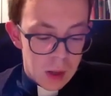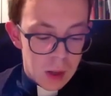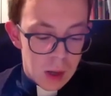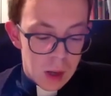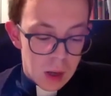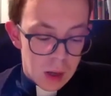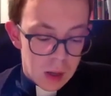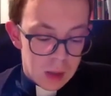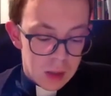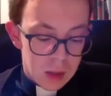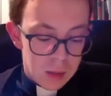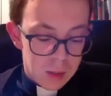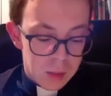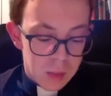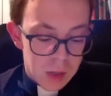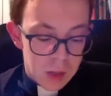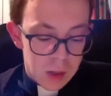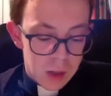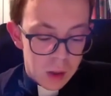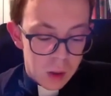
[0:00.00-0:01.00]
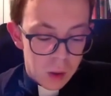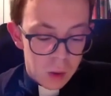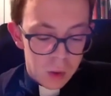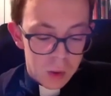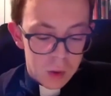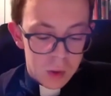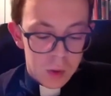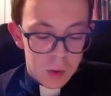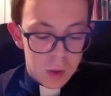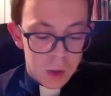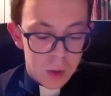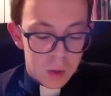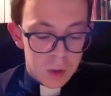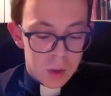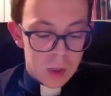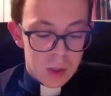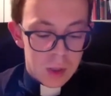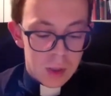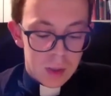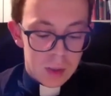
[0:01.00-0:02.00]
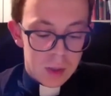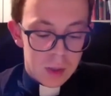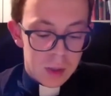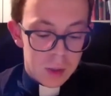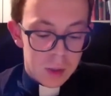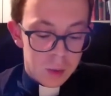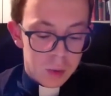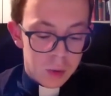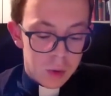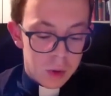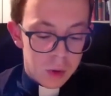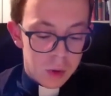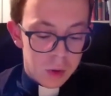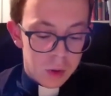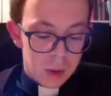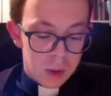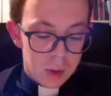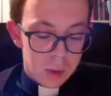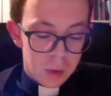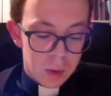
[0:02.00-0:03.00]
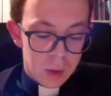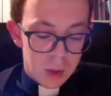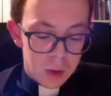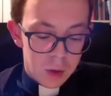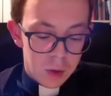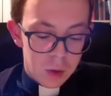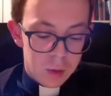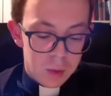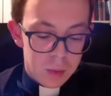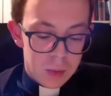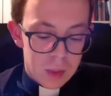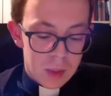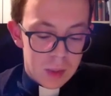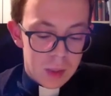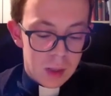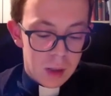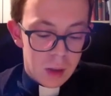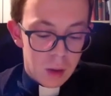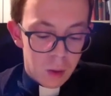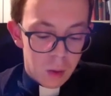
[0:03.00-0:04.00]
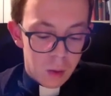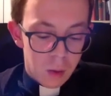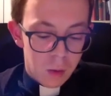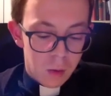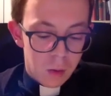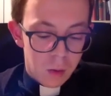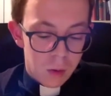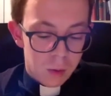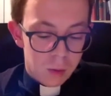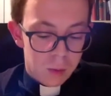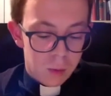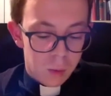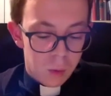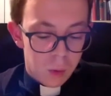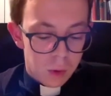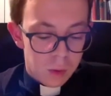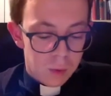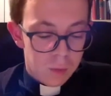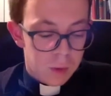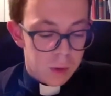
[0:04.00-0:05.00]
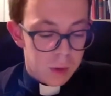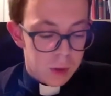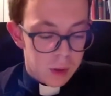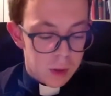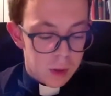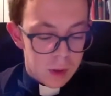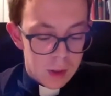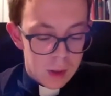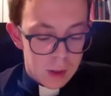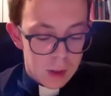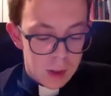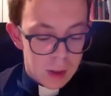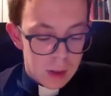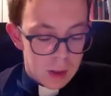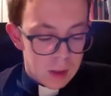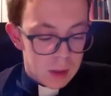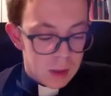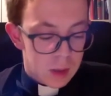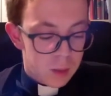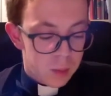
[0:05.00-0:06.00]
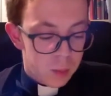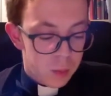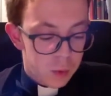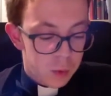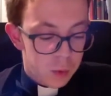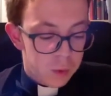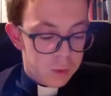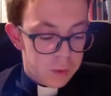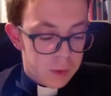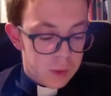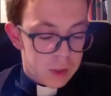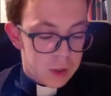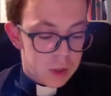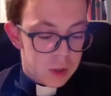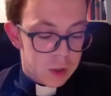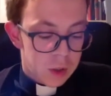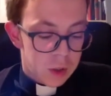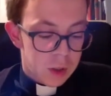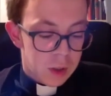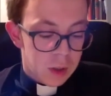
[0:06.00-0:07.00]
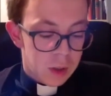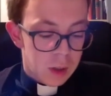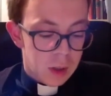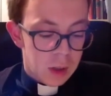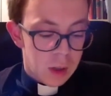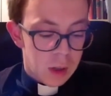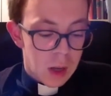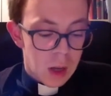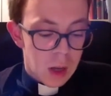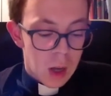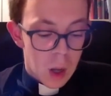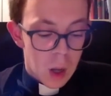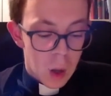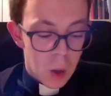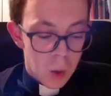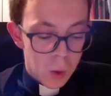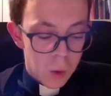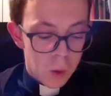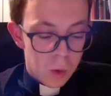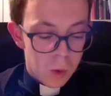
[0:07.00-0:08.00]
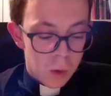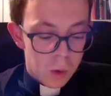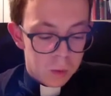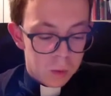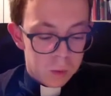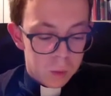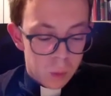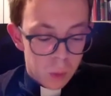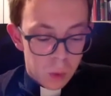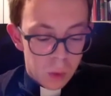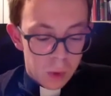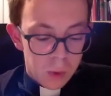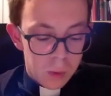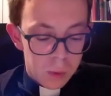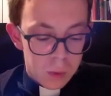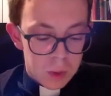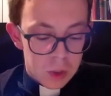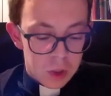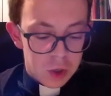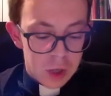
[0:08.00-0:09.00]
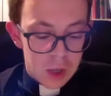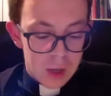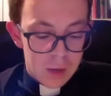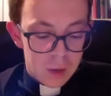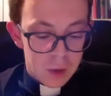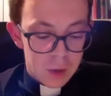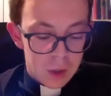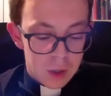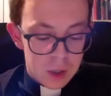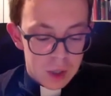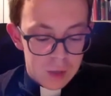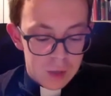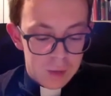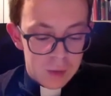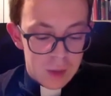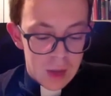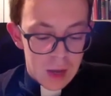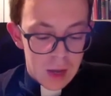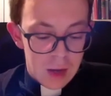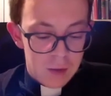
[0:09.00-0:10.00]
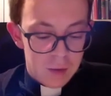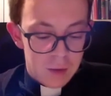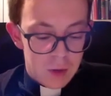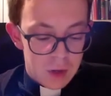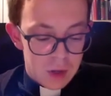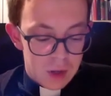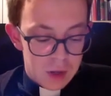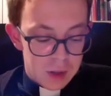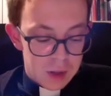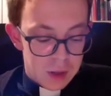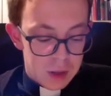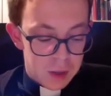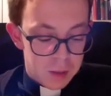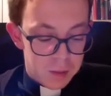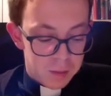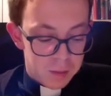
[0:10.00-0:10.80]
Assmann also notes that this Deuteronomistic law of warfare is pure fiction, a law of war which never achieved any validity.